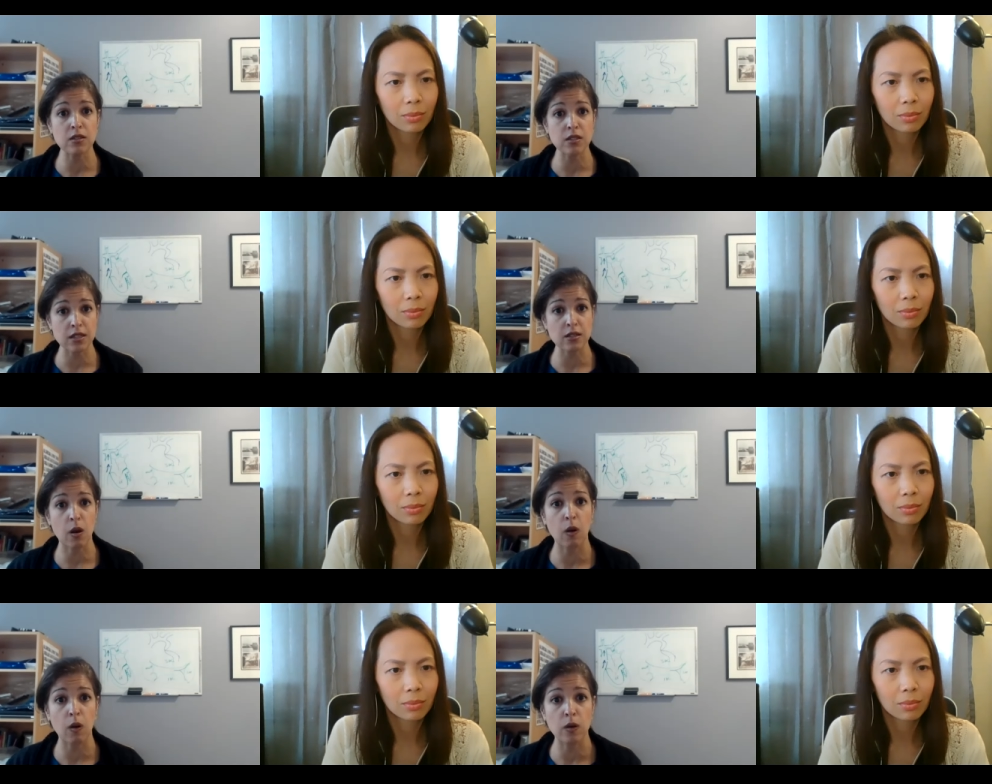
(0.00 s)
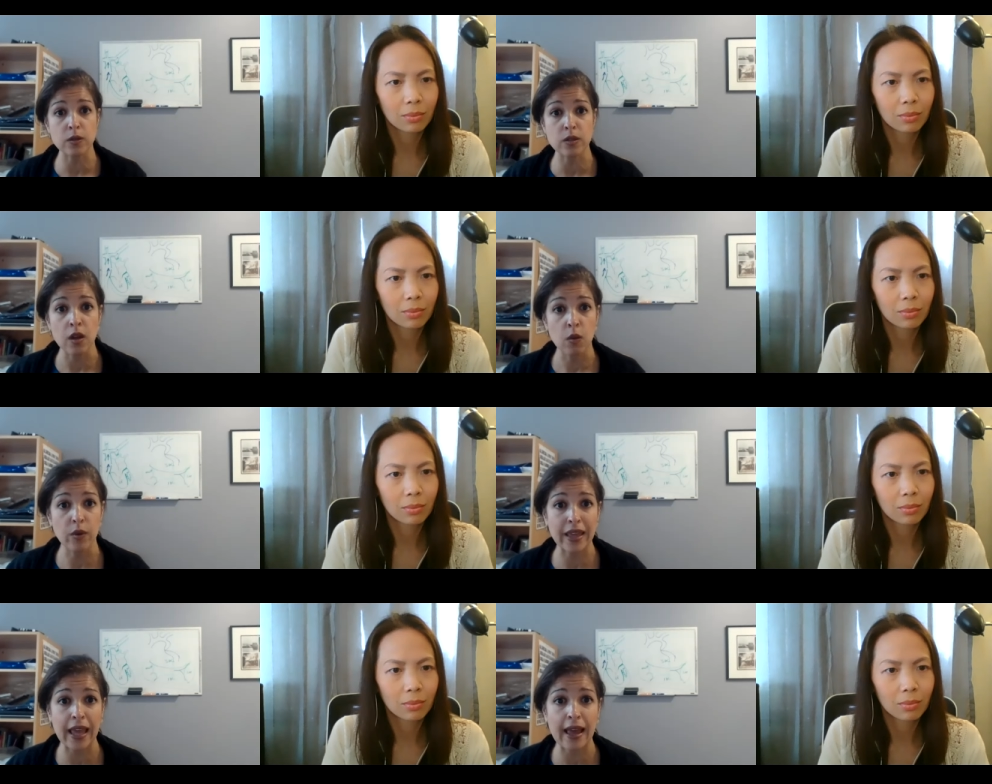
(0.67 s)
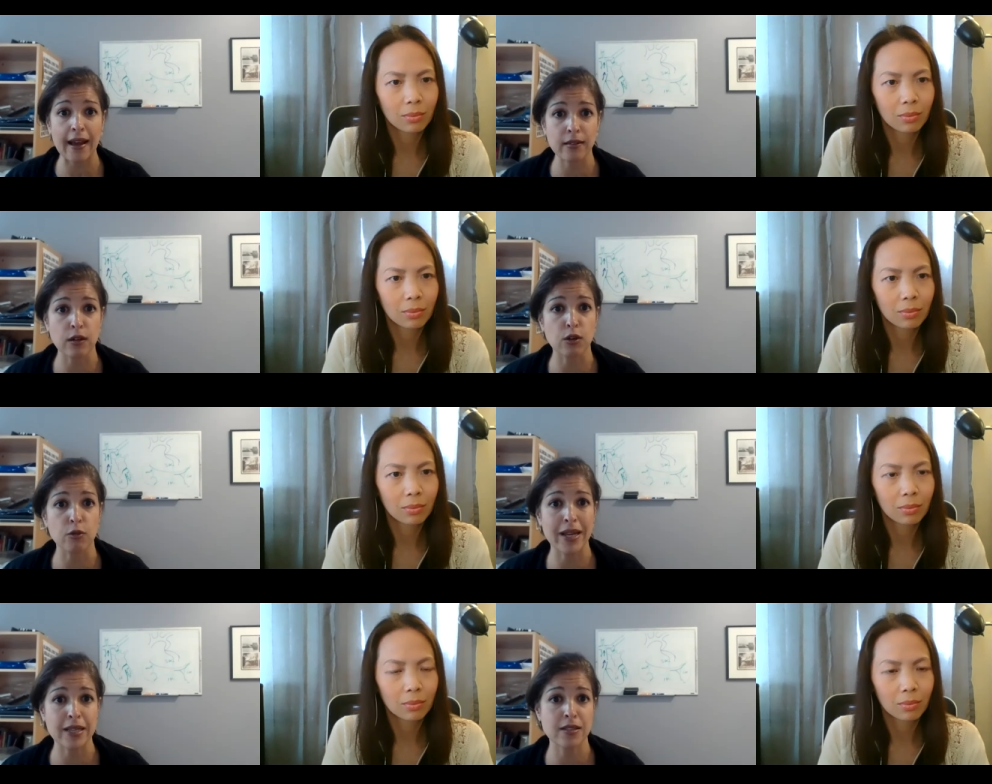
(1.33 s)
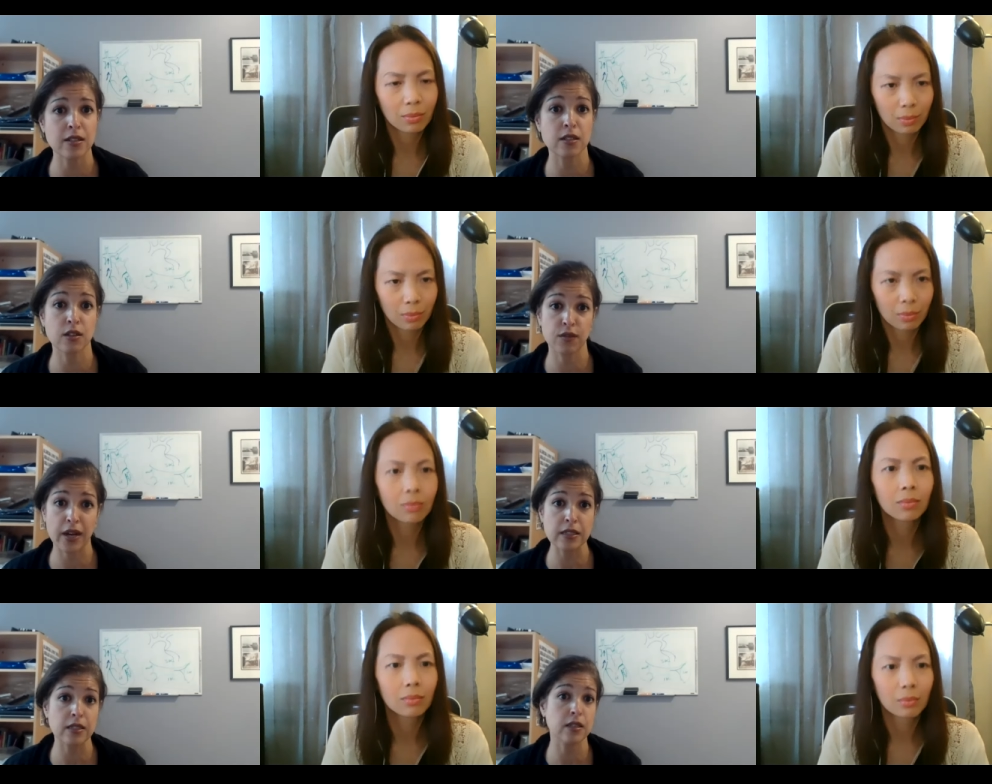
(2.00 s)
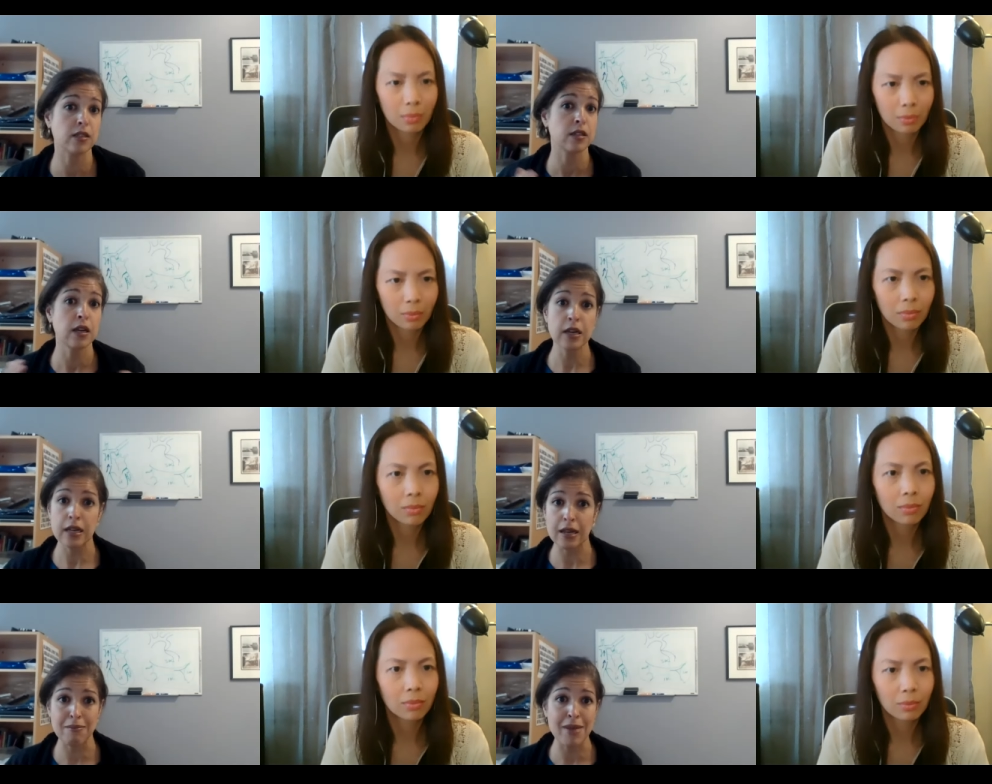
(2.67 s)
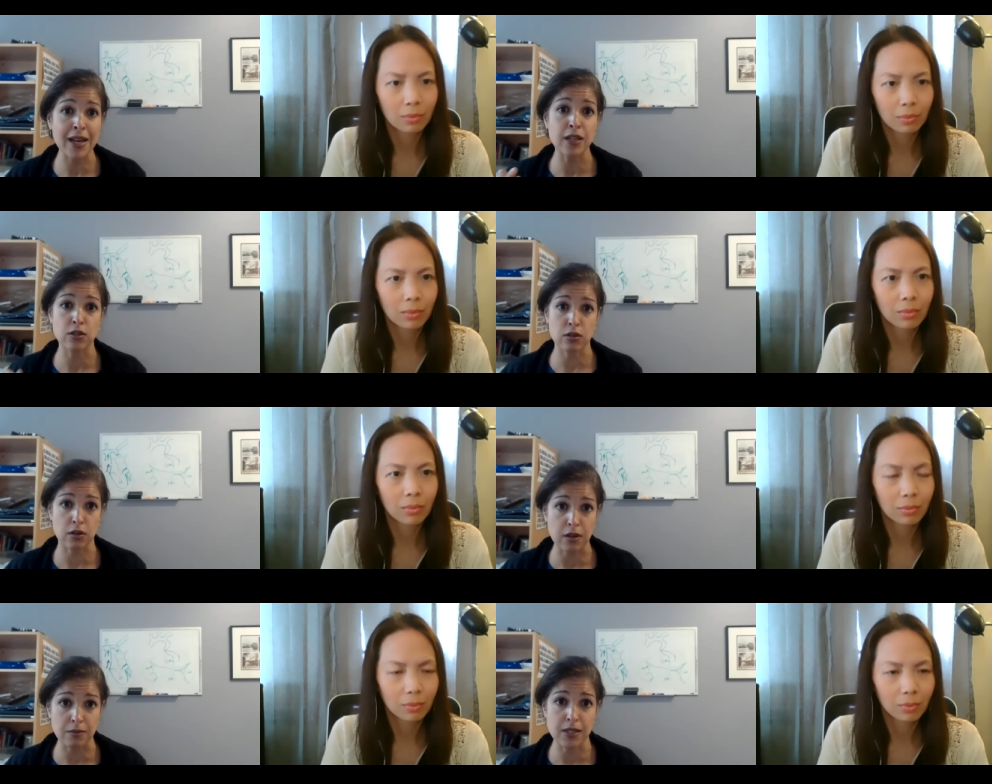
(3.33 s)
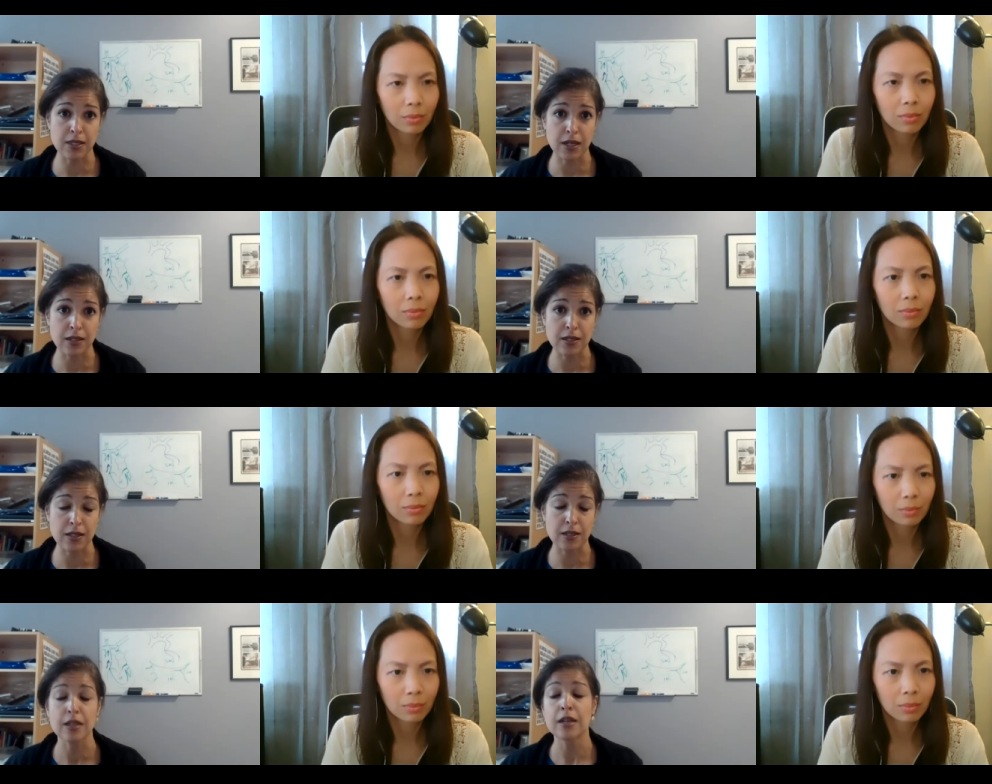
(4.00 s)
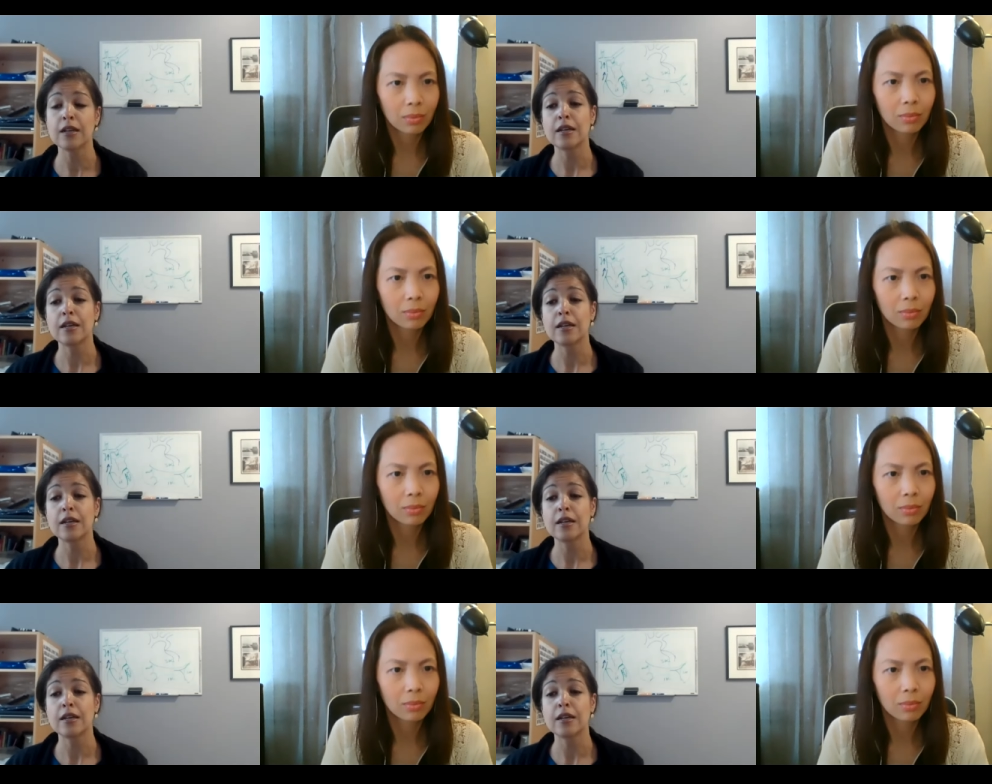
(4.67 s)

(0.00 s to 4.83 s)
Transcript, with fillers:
Speaker 1: these holes with catheter-based devices in many circumstances.